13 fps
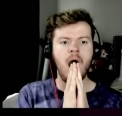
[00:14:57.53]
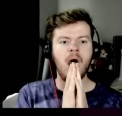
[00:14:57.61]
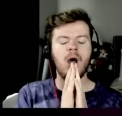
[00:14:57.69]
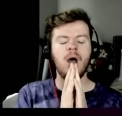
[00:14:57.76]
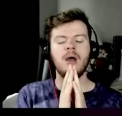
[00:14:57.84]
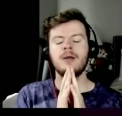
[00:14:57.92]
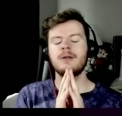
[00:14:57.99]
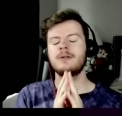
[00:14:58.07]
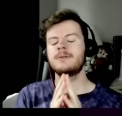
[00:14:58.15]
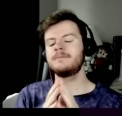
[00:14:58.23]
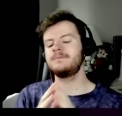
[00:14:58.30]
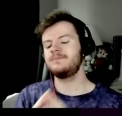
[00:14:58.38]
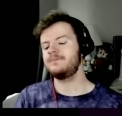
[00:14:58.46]

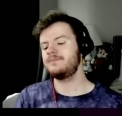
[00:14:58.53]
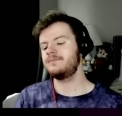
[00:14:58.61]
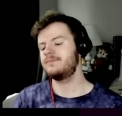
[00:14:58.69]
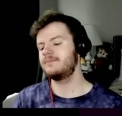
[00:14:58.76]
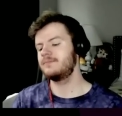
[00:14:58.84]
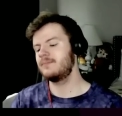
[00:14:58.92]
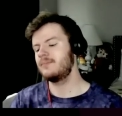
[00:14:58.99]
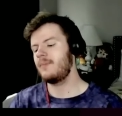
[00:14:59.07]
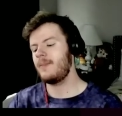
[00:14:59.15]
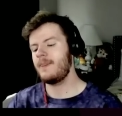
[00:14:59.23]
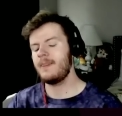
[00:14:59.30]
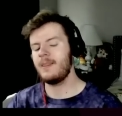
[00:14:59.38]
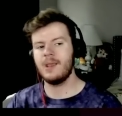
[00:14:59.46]

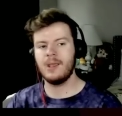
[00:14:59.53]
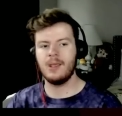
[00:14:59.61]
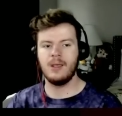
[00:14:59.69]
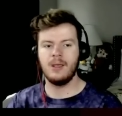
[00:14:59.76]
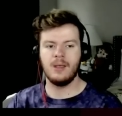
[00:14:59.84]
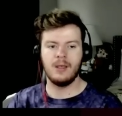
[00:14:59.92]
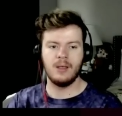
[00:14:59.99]
(silence)